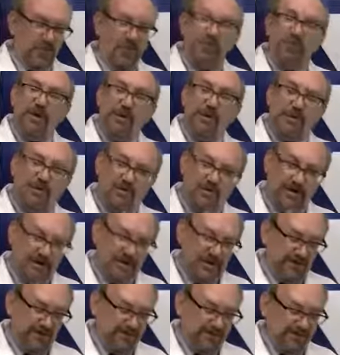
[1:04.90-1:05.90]
Or better
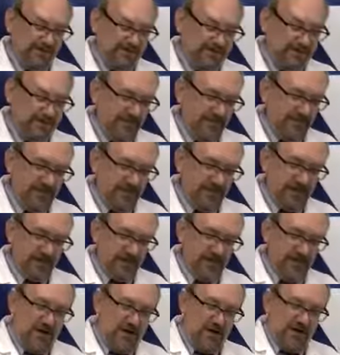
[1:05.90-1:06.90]
still,
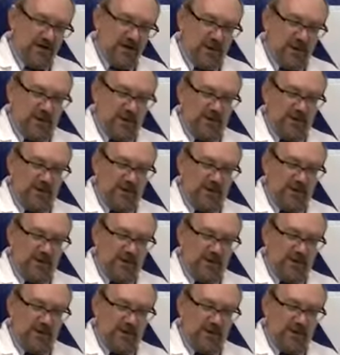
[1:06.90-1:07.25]
your